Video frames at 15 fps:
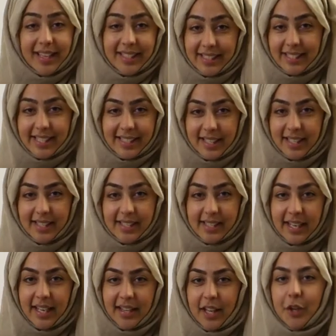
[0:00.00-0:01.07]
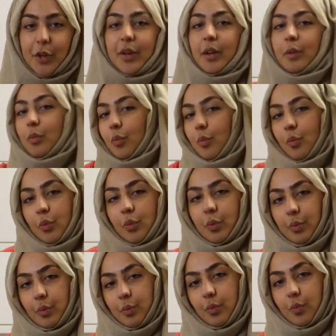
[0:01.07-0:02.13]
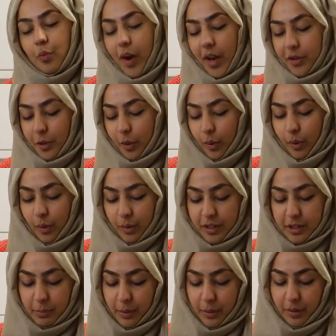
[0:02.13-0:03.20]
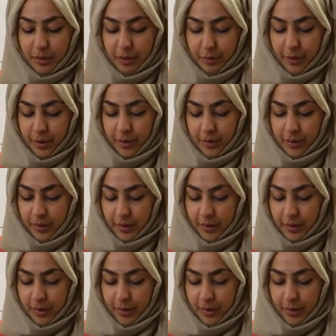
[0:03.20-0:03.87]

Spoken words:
consistency that you can run your spoon through.